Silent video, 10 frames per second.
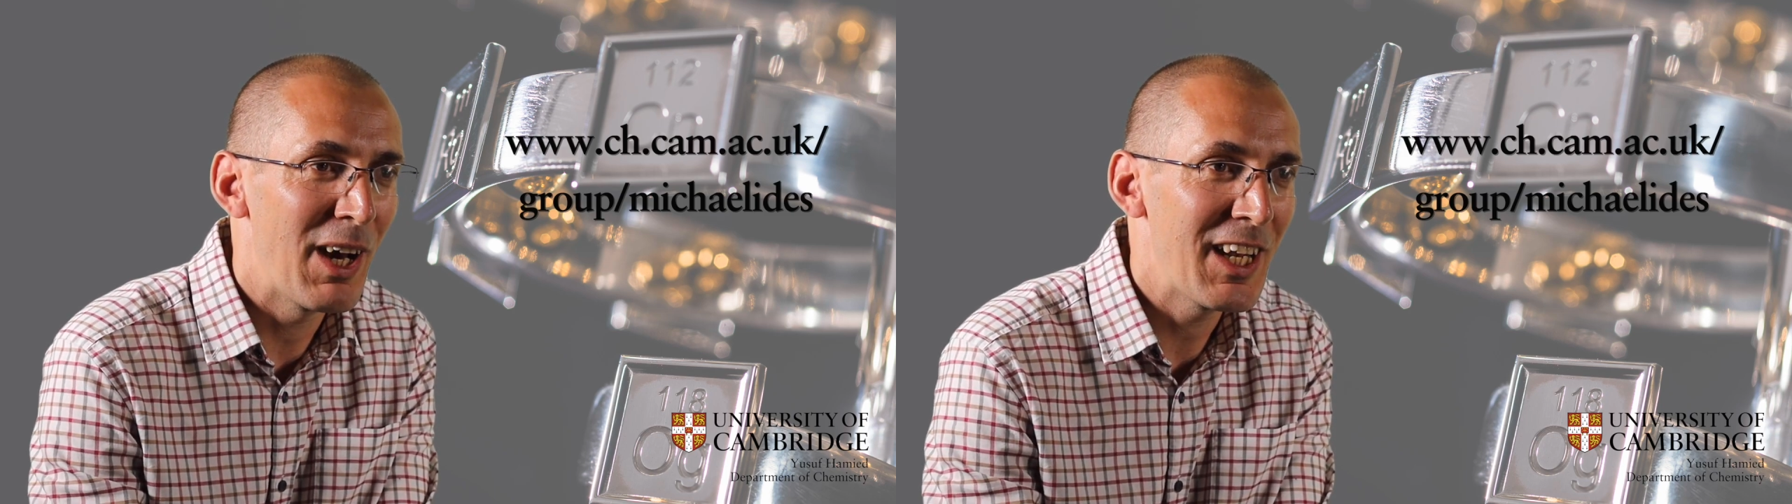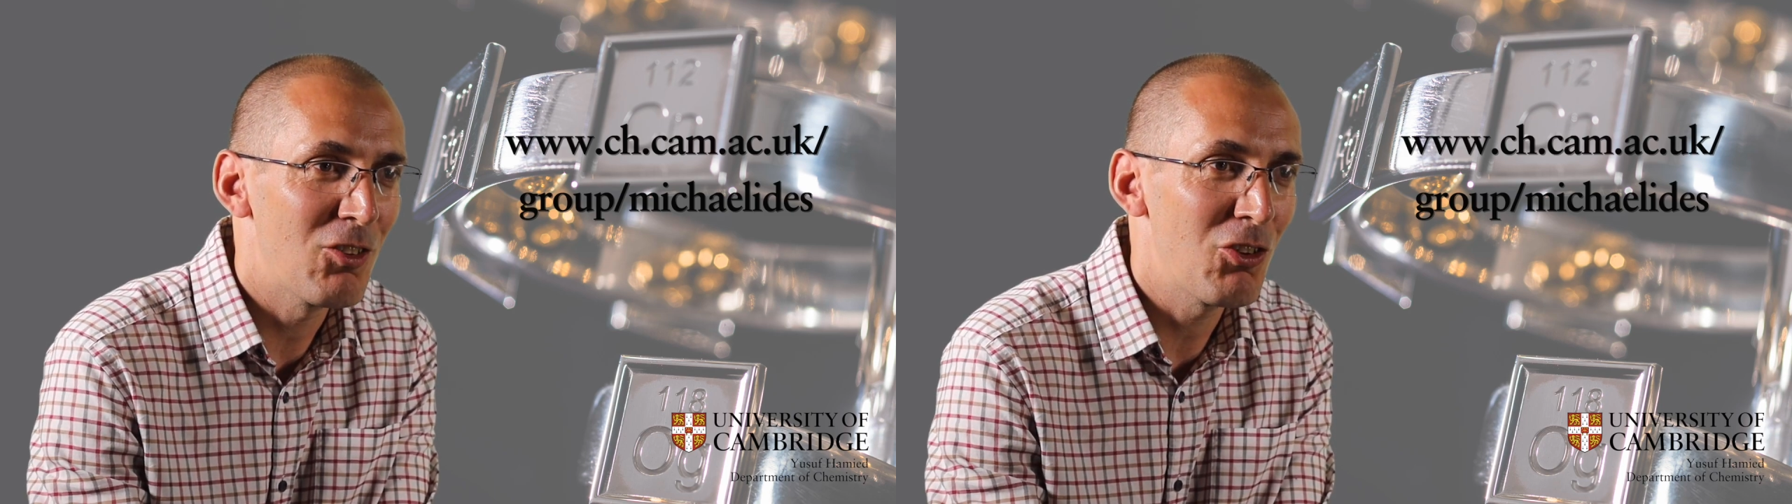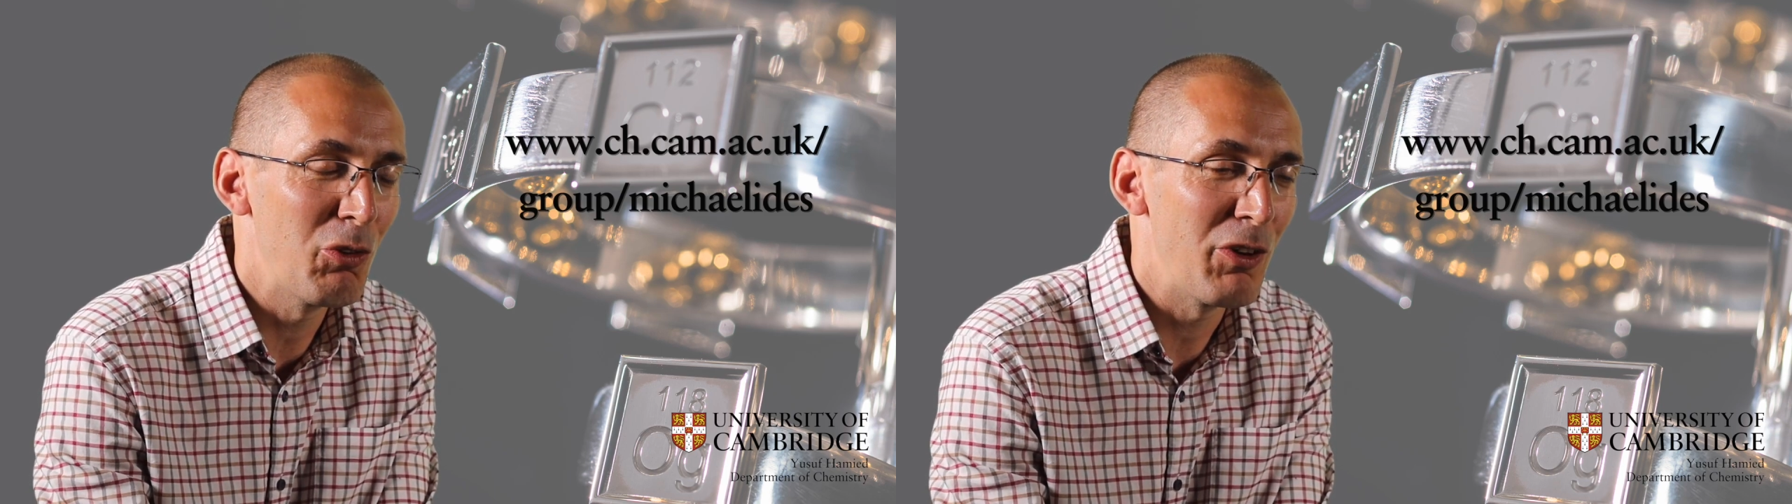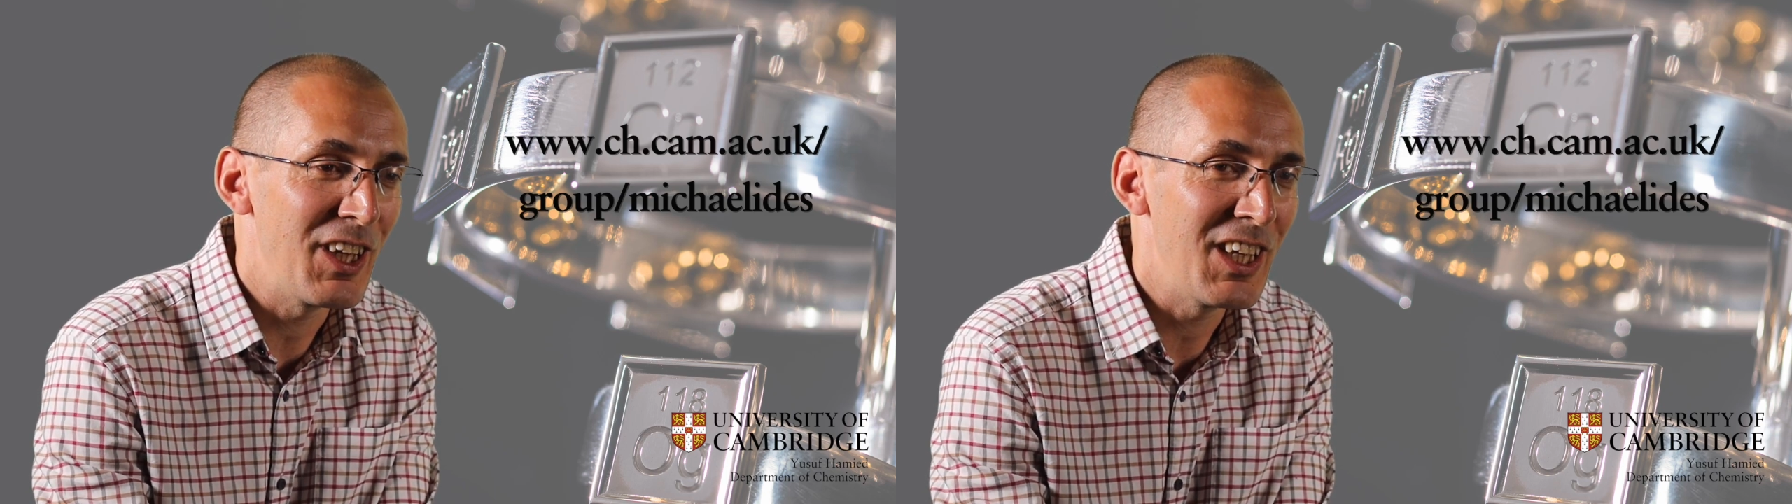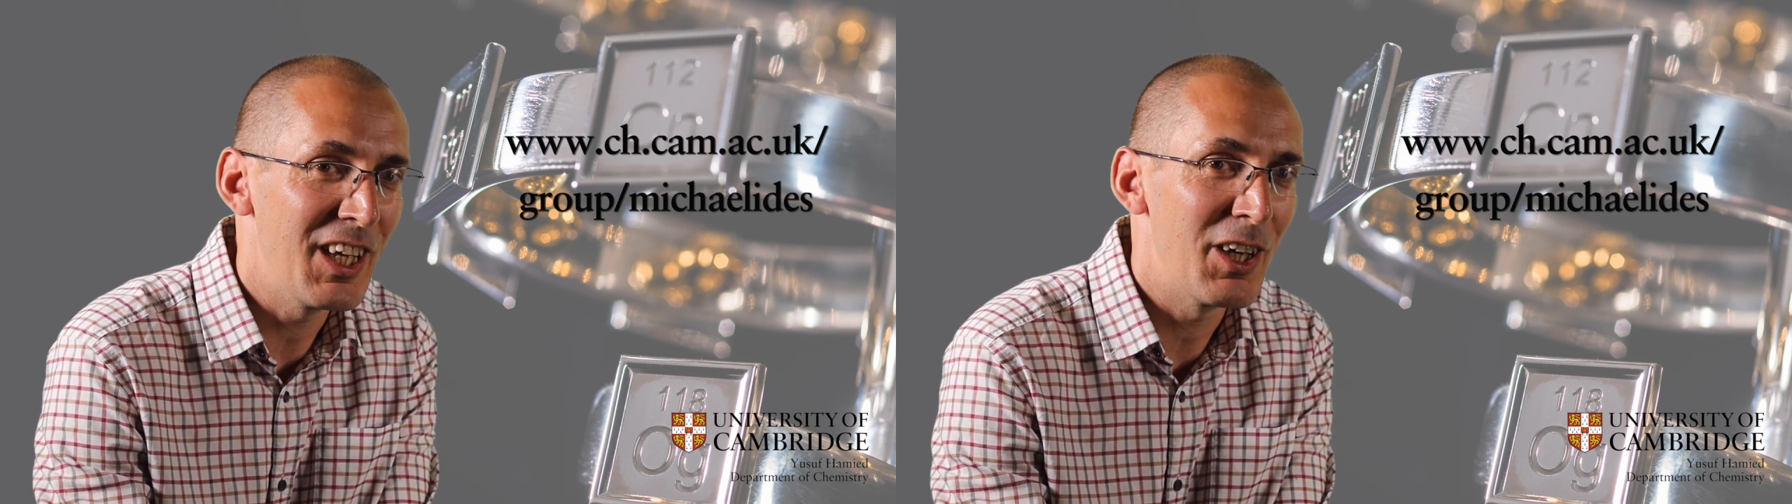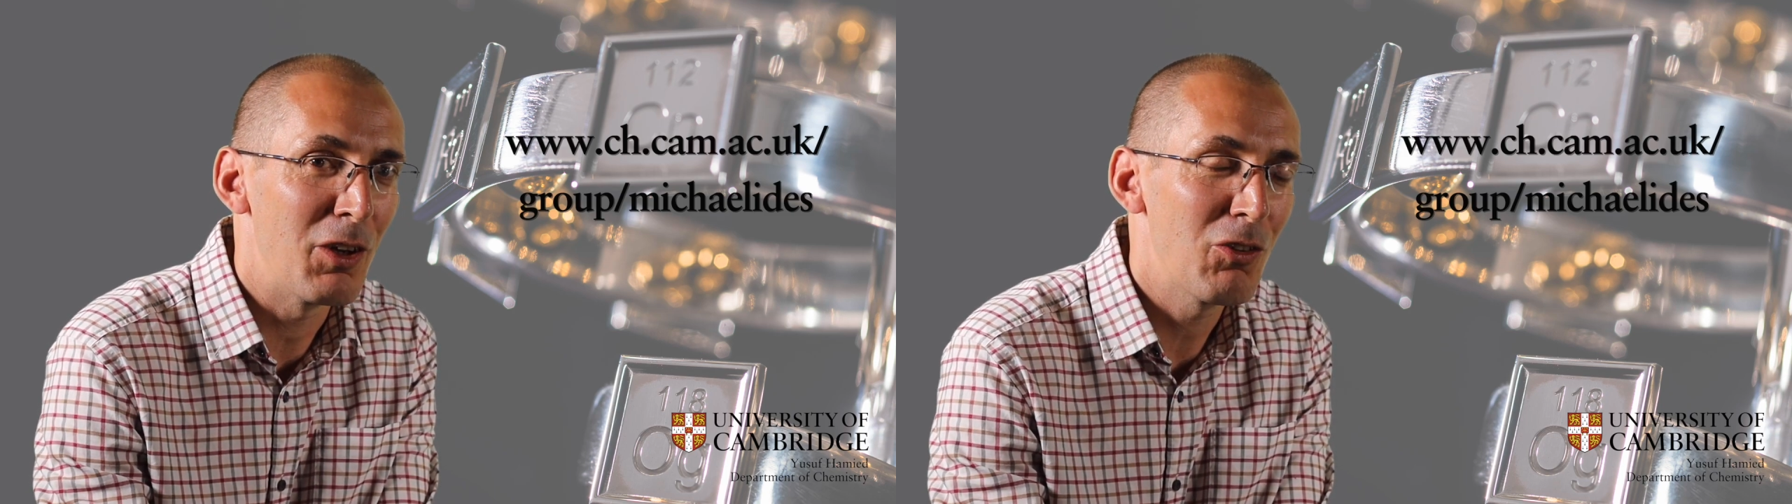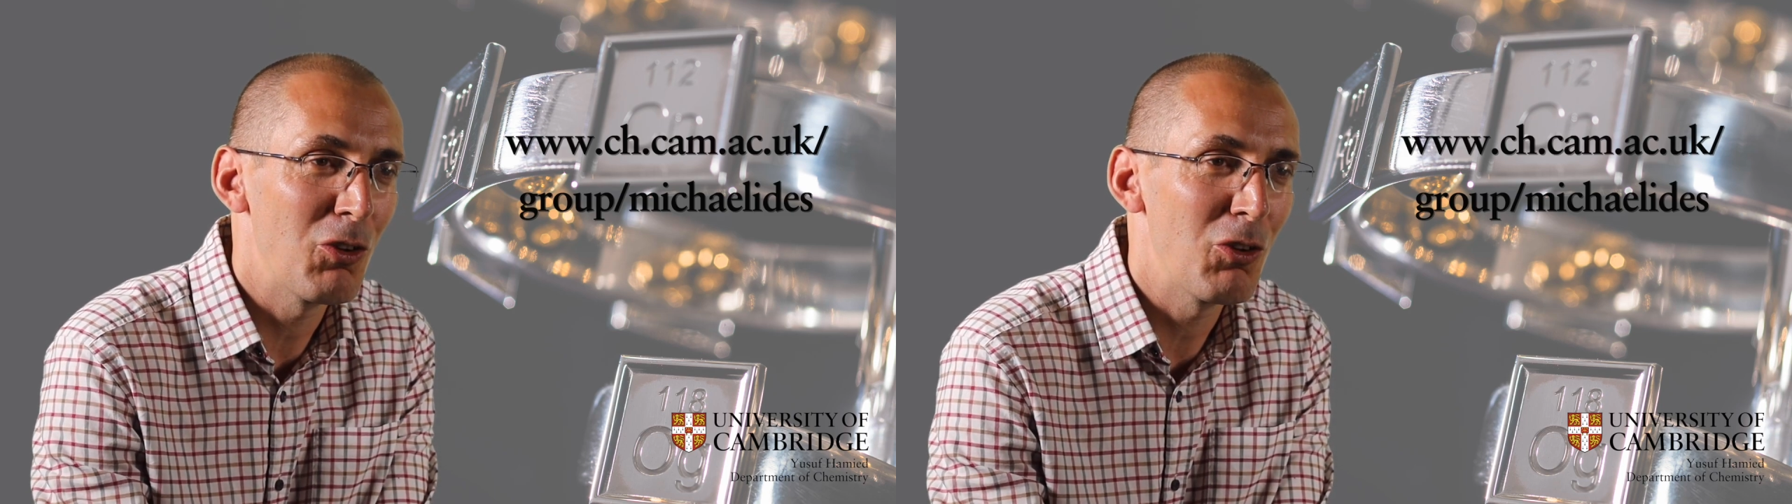managed over the years